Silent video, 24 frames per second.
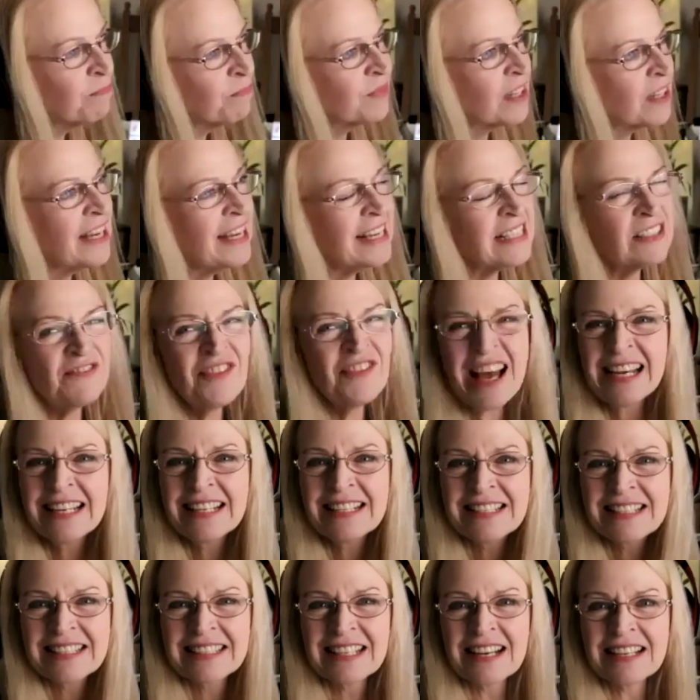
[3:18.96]
It's fairly
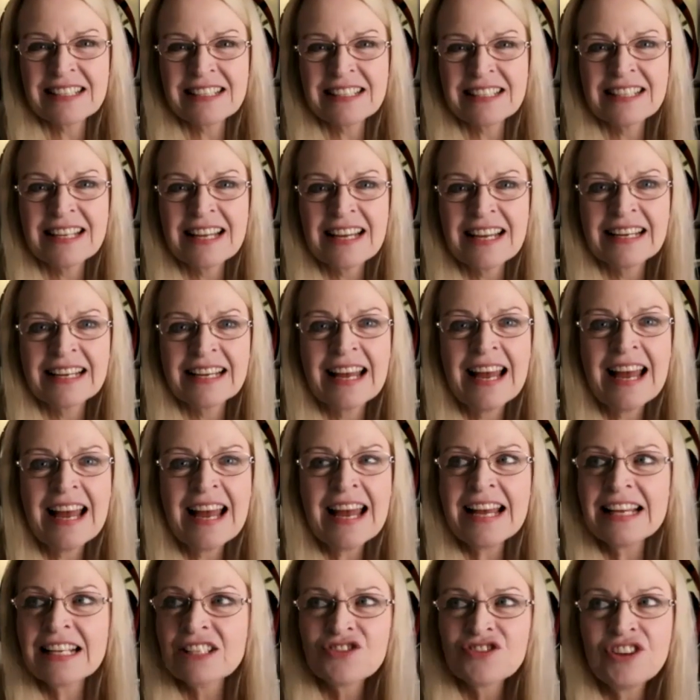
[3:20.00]
disgusting.
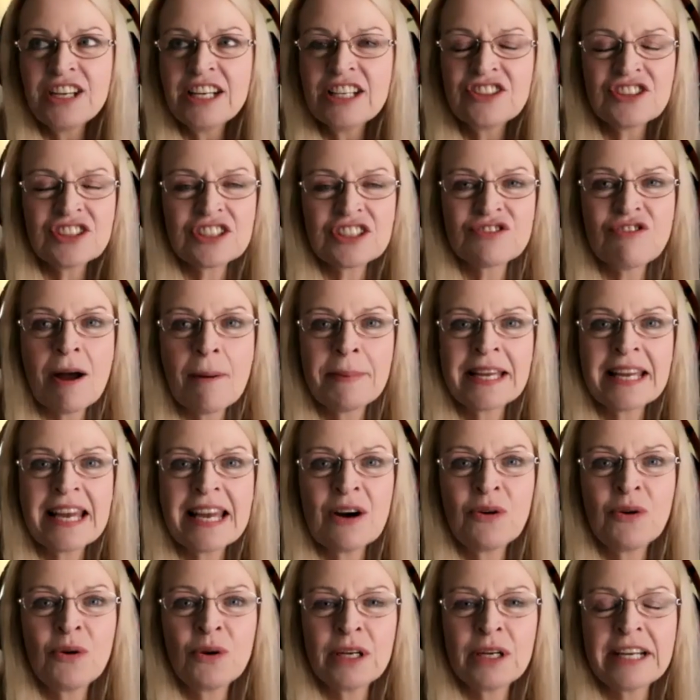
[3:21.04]
It's really just rubbing
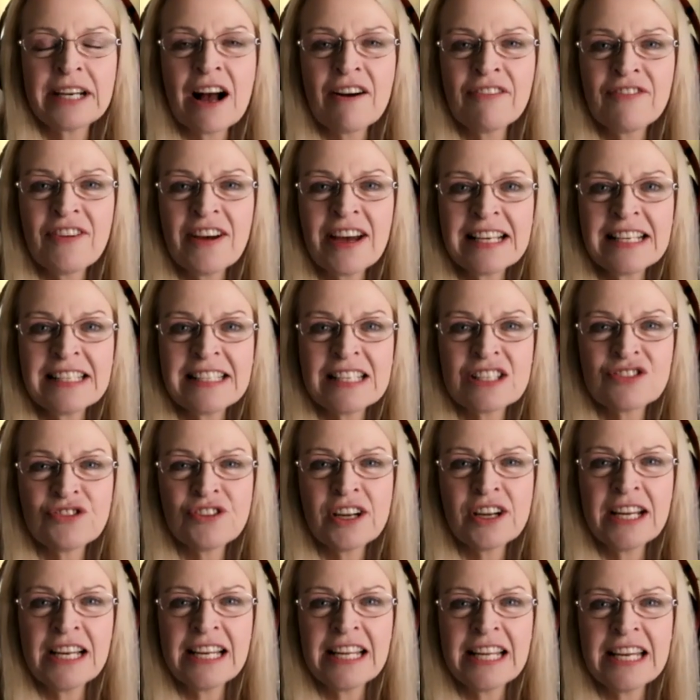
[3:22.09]
it all in our faces,
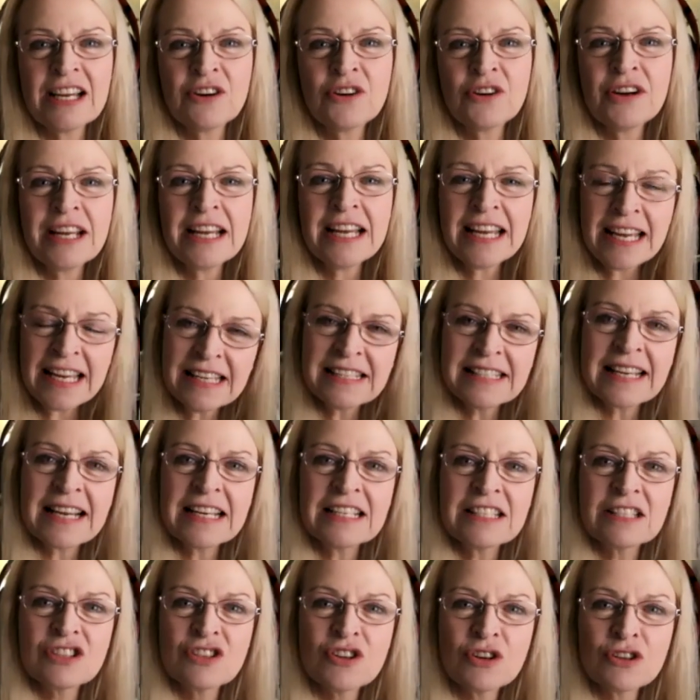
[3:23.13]
really, or it is,
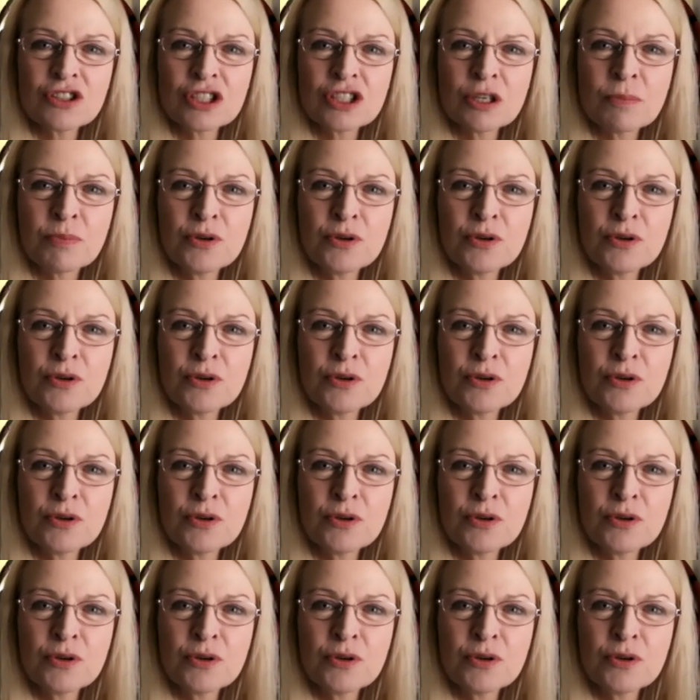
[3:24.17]
as Dr.